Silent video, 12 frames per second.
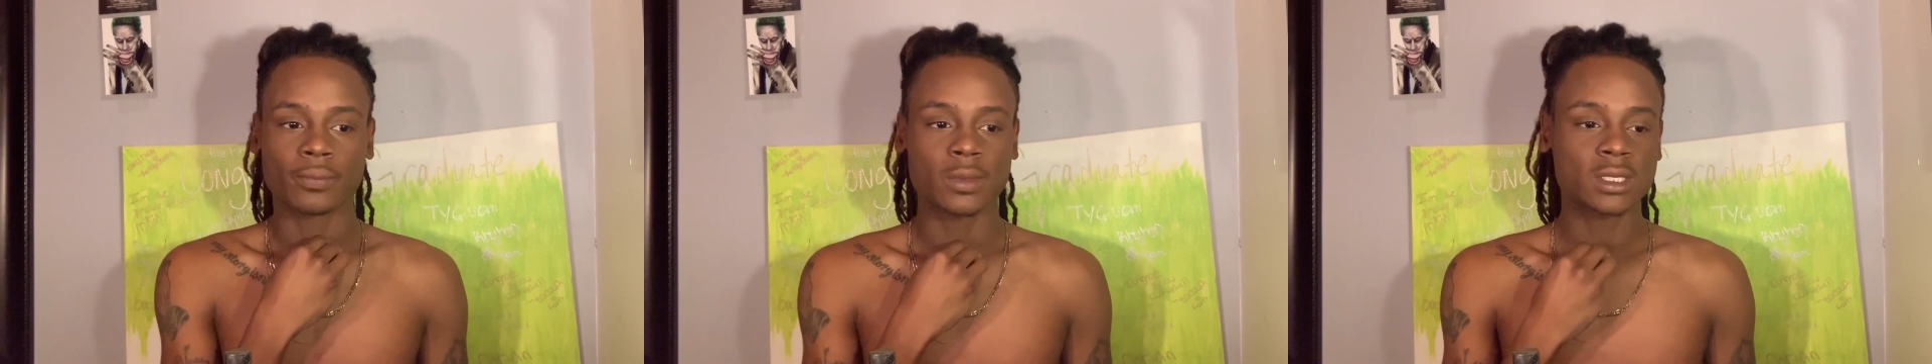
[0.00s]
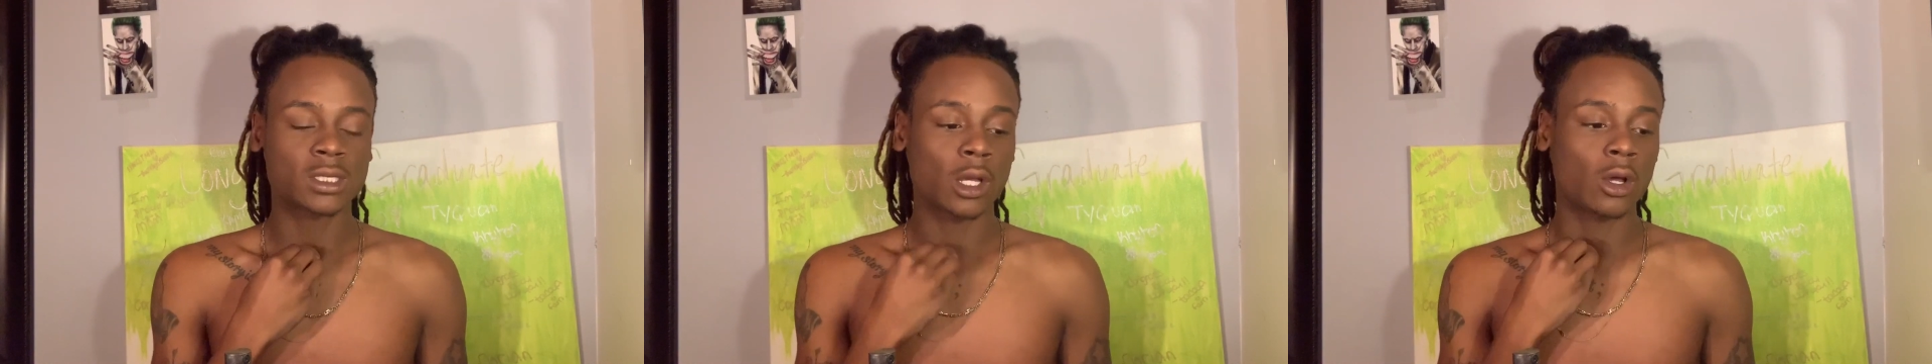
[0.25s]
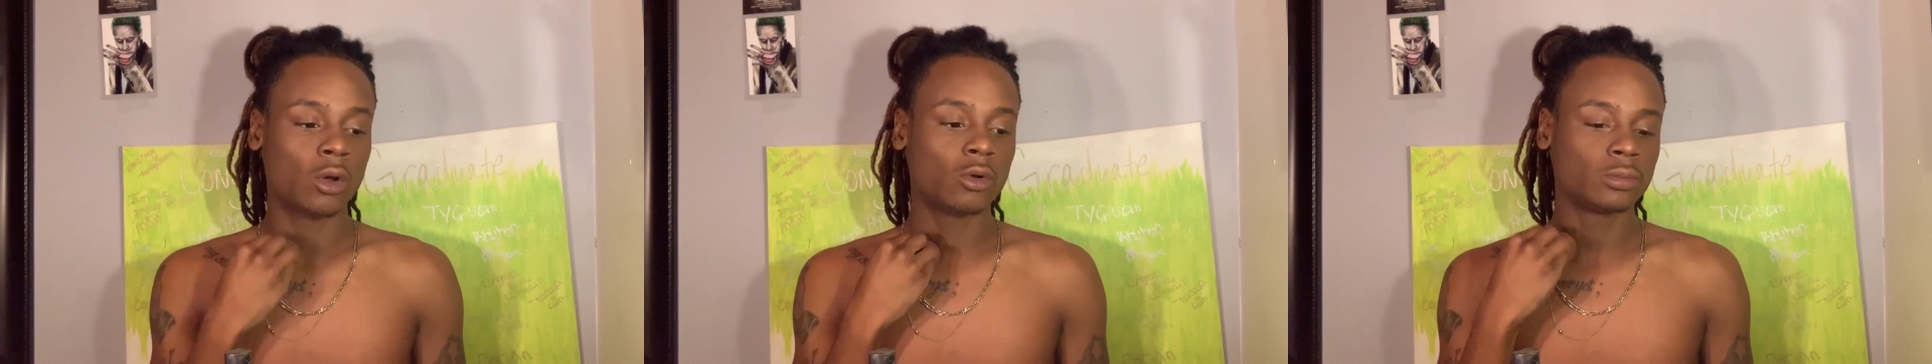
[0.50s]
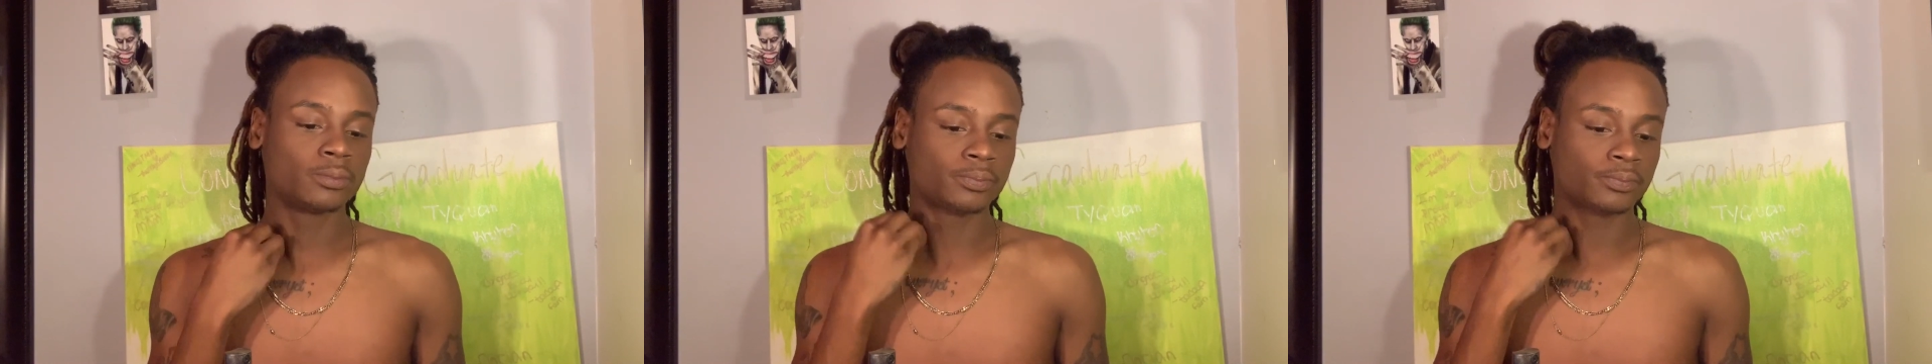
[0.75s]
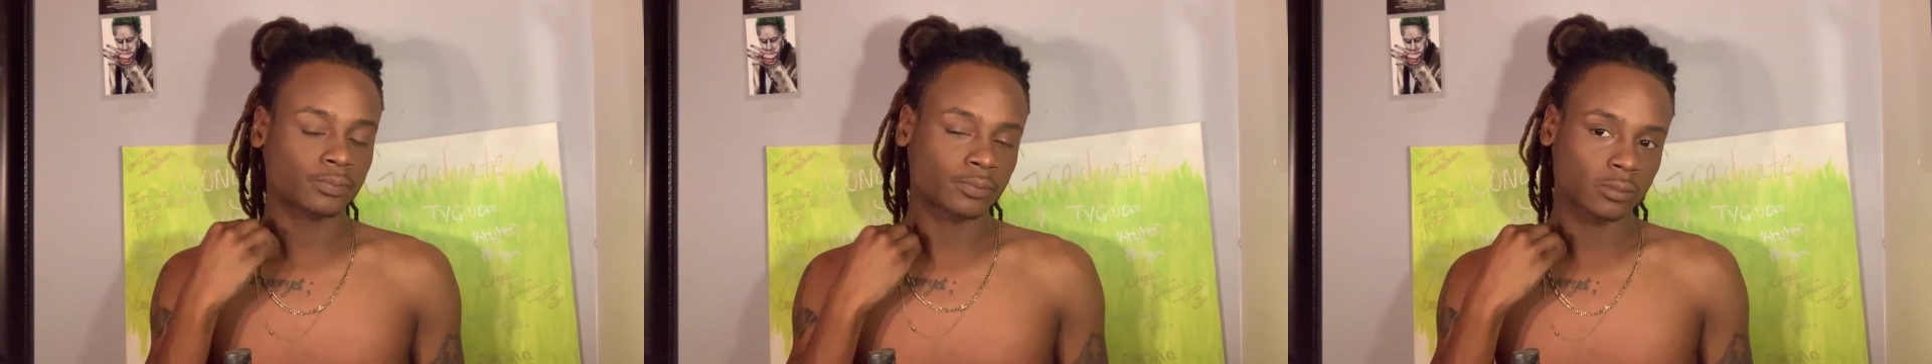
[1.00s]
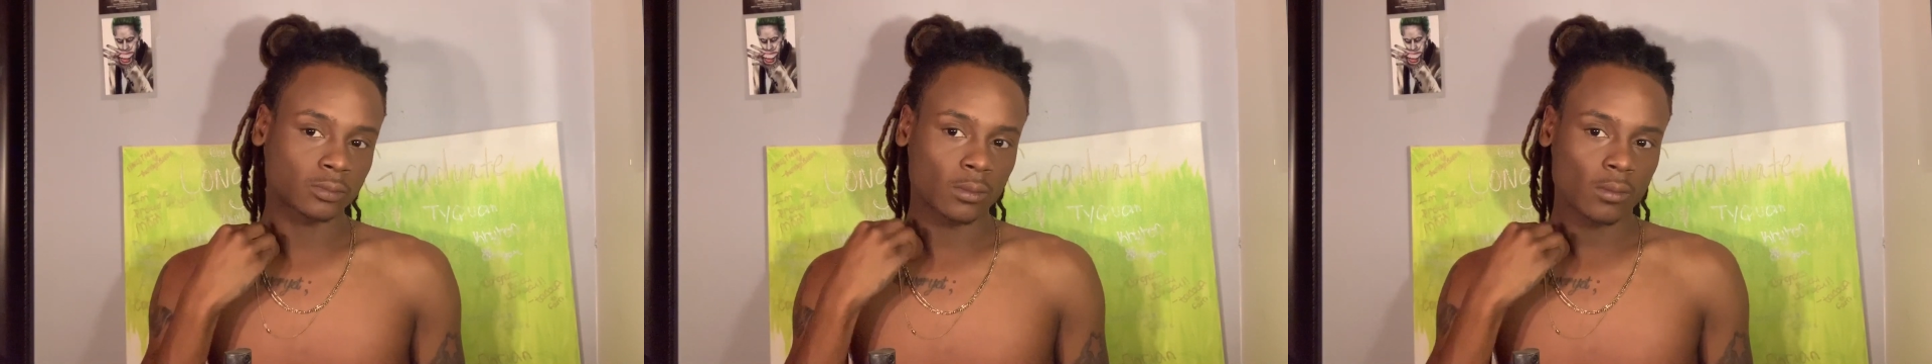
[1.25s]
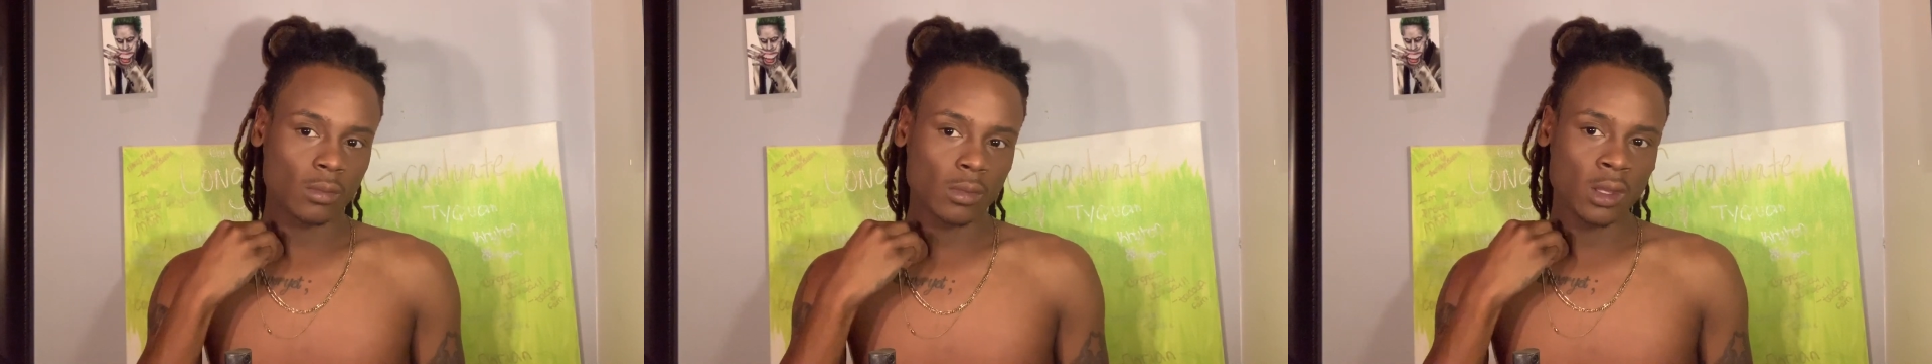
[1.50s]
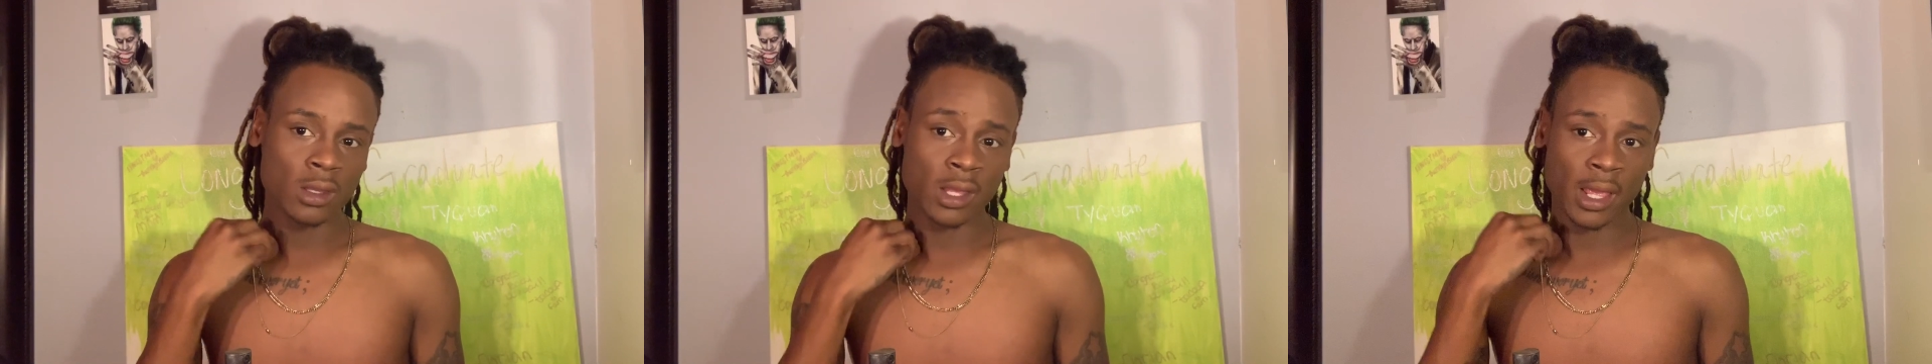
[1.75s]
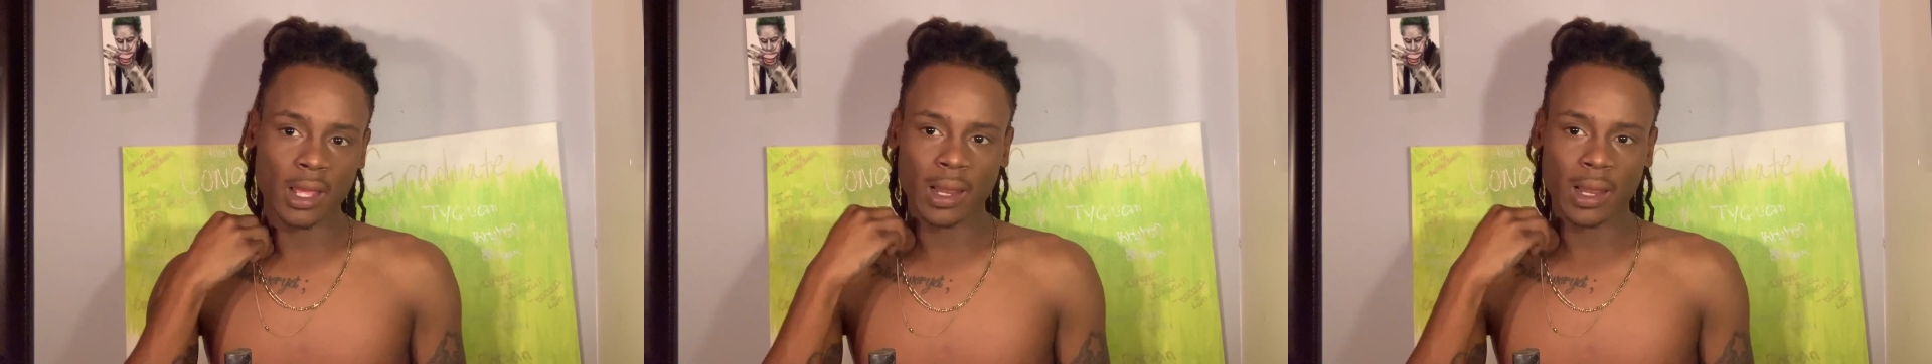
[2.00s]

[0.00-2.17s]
So, yeah,